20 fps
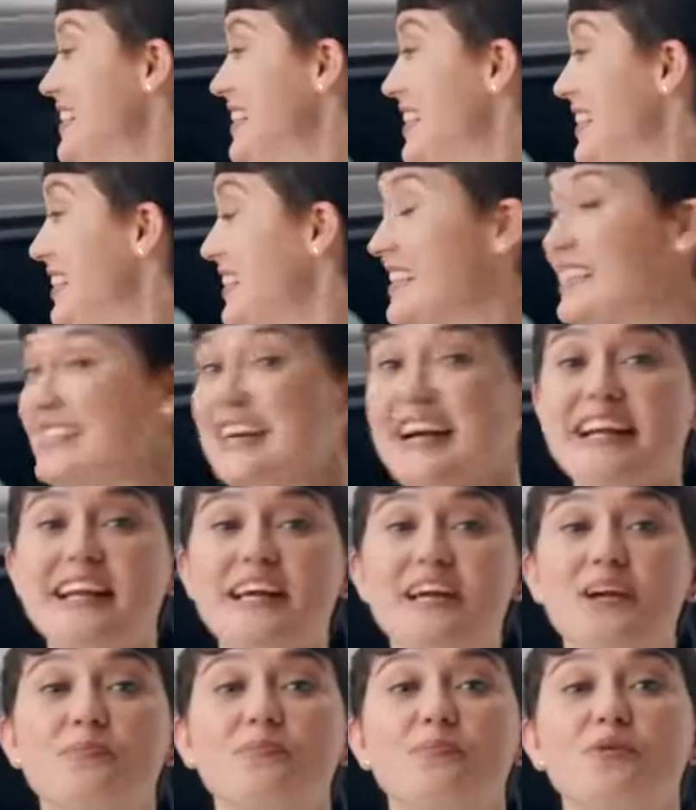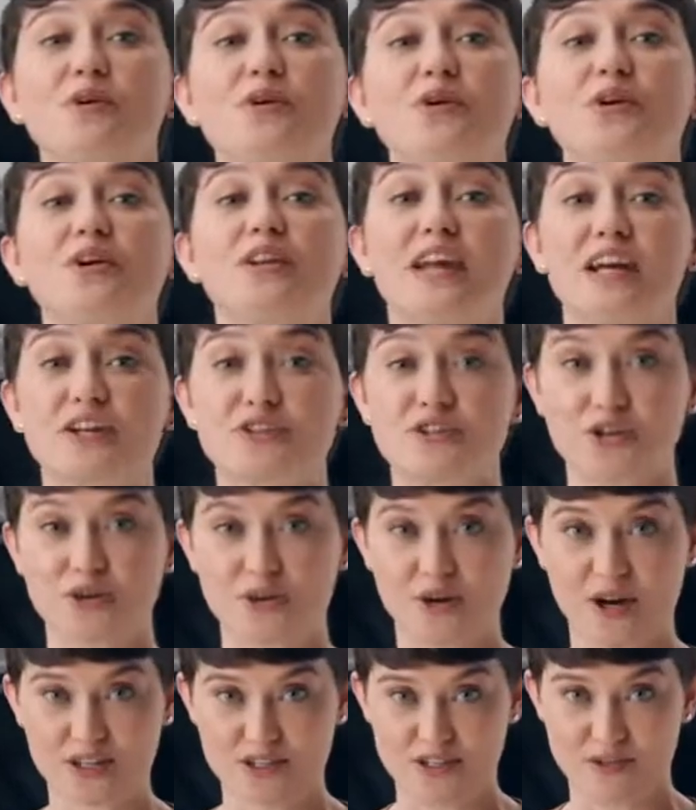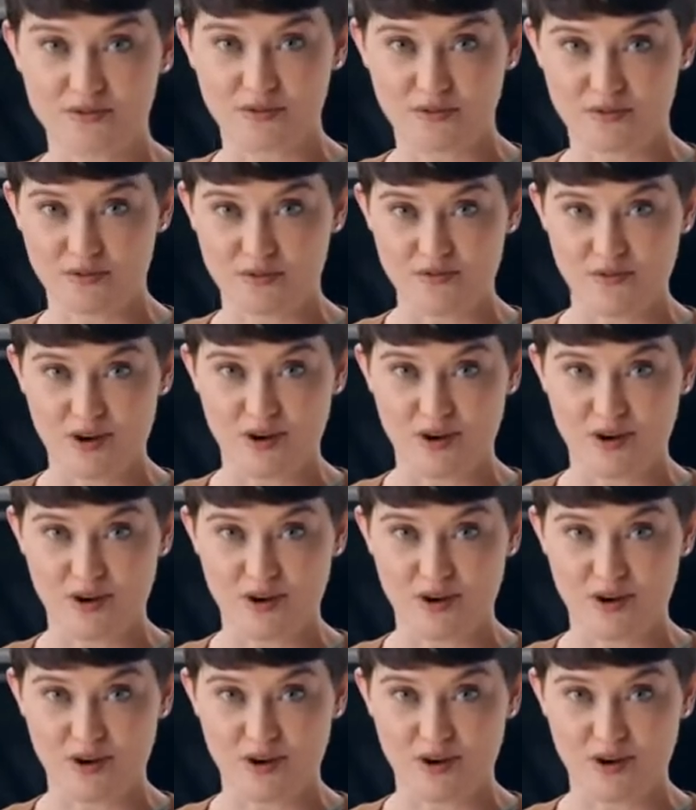is the exciting pure electric crossover from